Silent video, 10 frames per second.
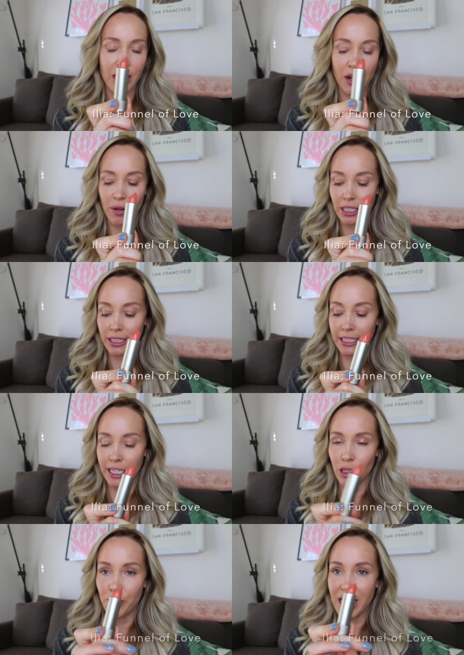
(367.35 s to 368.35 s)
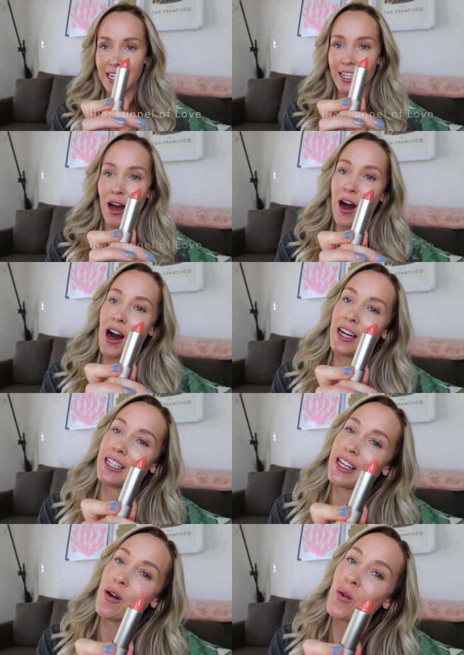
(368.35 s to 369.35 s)
you know, a little bit
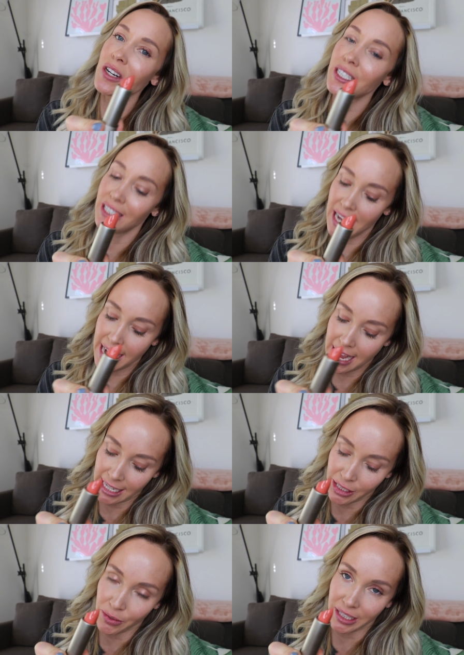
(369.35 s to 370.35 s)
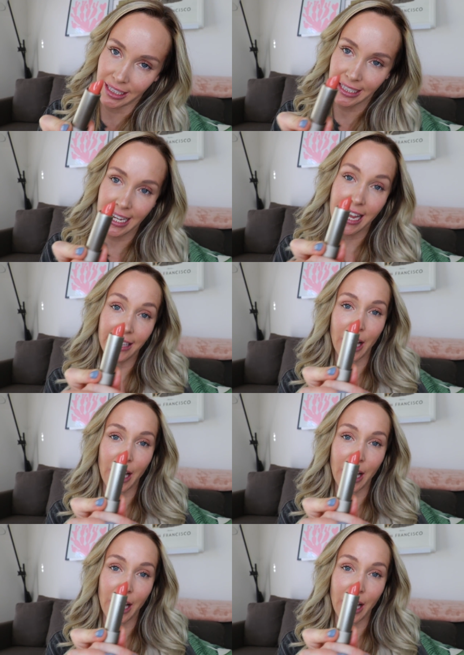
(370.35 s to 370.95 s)
on the orange side, as you can see.